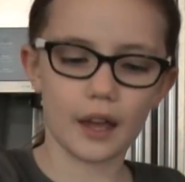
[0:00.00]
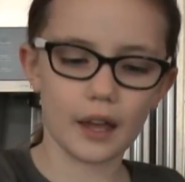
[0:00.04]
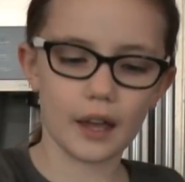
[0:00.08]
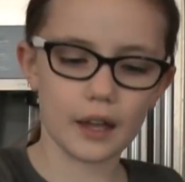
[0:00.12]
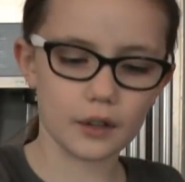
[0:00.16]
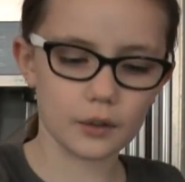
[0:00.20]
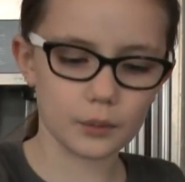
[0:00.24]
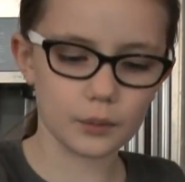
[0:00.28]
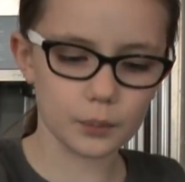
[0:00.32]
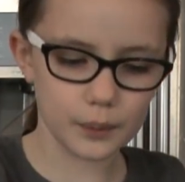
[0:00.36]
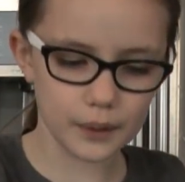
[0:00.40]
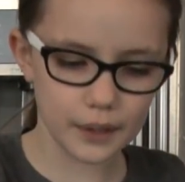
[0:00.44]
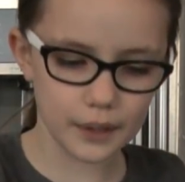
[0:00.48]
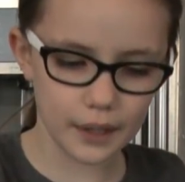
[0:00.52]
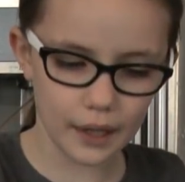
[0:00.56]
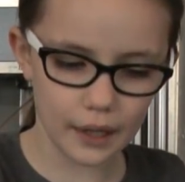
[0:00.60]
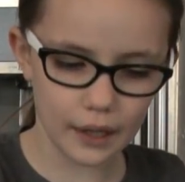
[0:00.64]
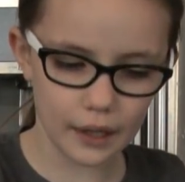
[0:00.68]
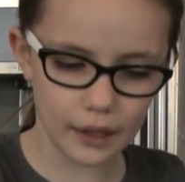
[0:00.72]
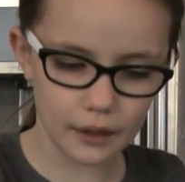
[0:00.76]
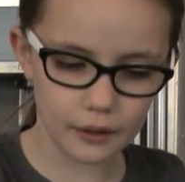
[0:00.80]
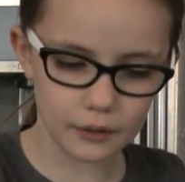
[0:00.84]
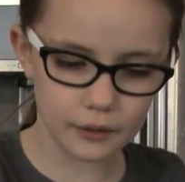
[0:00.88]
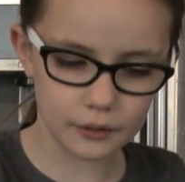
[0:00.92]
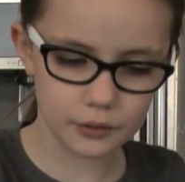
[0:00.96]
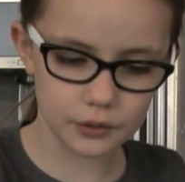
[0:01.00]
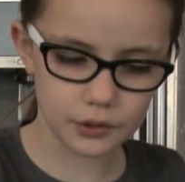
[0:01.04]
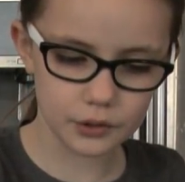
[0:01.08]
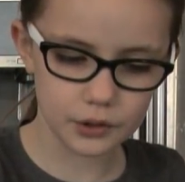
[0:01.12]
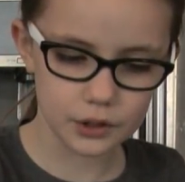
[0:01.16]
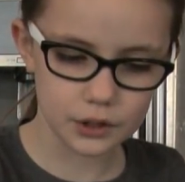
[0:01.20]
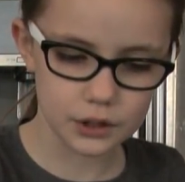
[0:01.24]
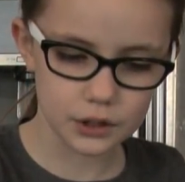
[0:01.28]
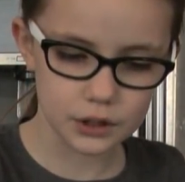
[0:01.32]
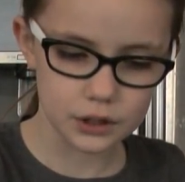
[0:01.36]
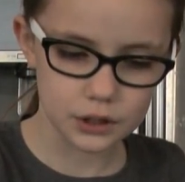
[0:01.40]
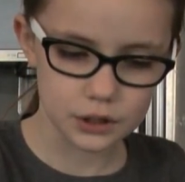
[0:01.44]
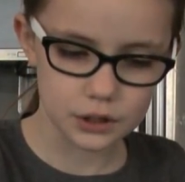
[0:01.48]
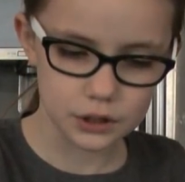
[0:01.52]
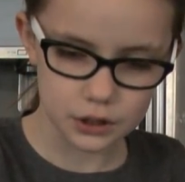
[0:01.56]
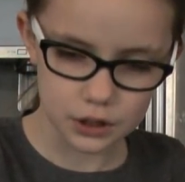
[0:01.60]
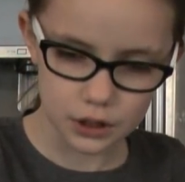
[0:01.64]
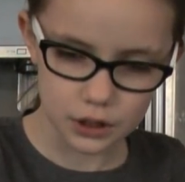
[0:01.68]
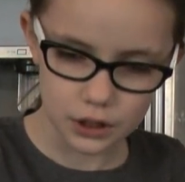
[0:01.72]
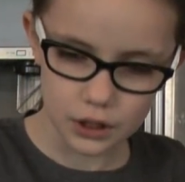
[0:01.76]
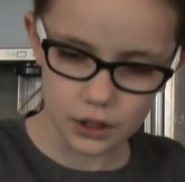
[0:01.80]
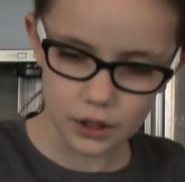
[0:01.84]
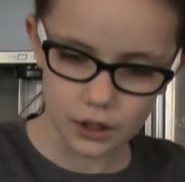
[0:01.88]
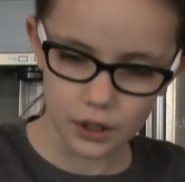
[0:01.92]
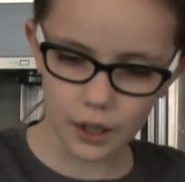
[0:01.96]
and we have
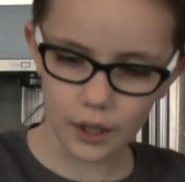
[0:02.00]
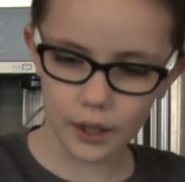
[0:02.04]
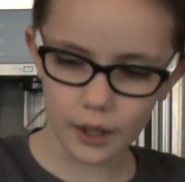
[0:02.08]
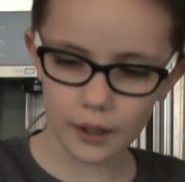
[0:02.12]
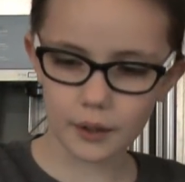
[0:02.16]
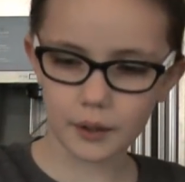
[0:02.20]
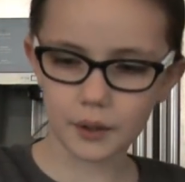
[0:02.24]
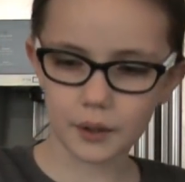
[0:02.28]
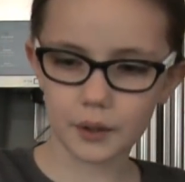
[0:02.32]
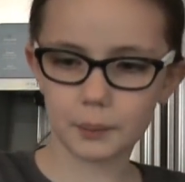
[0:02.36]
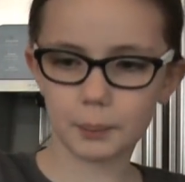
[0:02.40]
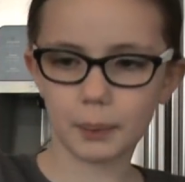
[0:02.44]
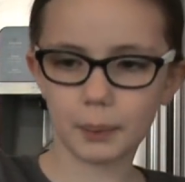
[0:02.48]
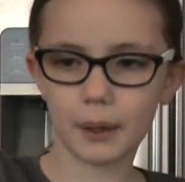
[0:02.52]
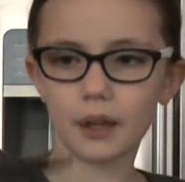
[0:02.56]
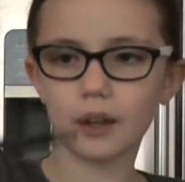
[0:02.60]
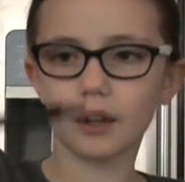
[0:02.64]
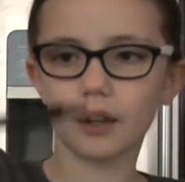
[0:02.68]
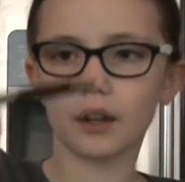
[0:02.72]
a